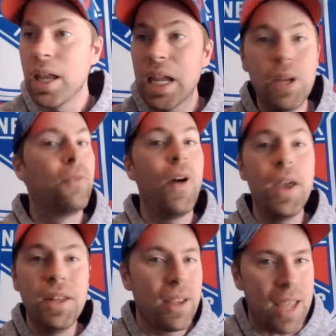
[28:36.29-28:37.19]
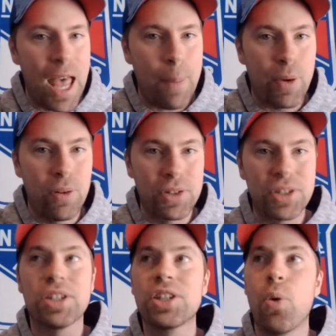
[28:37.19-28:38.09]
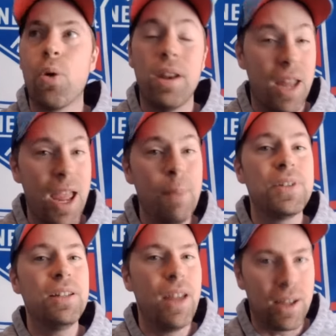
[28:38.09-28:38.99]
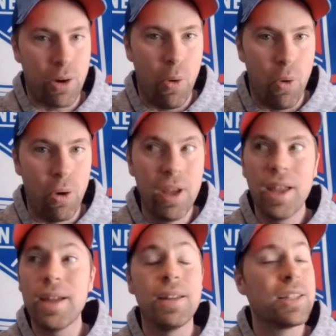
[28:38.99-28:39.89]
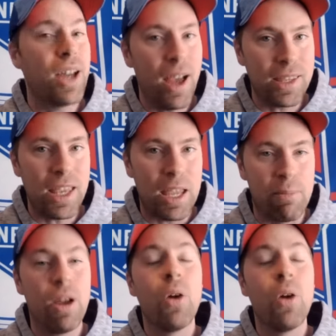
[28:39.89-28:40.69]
inviting the Capitals to score an empty net goal in a tie game,